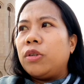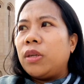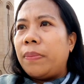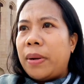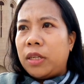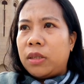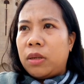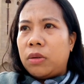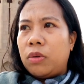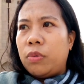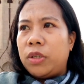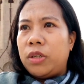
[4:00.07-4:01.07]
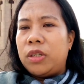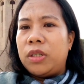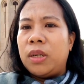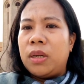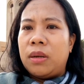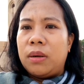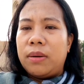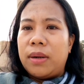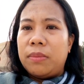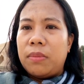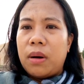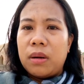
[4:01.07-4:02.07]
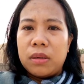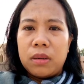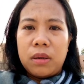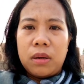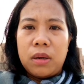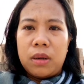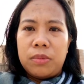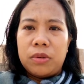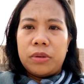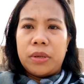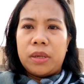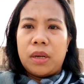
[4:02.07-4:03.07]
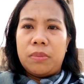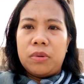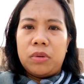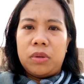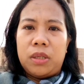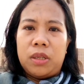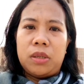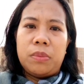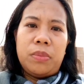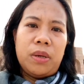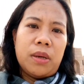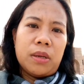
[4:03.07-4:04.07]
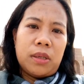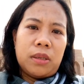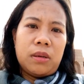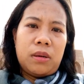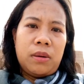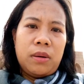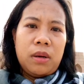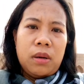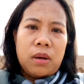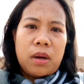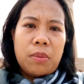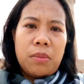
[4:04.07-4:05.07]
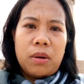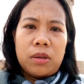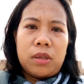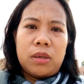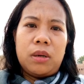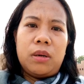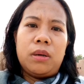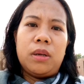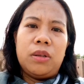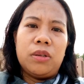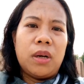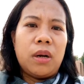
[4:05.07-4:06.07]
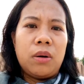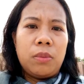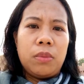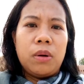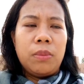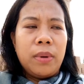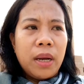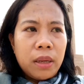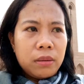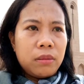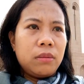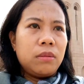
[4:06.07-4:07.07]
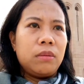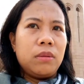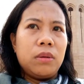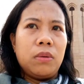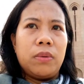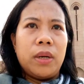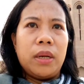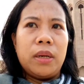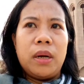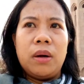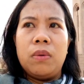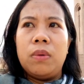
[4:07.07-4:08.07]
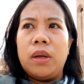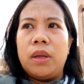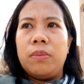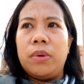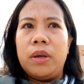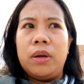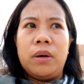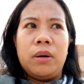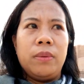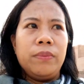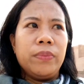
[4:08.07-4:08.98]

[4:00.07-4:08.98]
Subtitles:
sa place na ito, which is the Grand Mosque of Sultan Qaboos. So this is the biggest mosque in entire of Oman. So right now I am here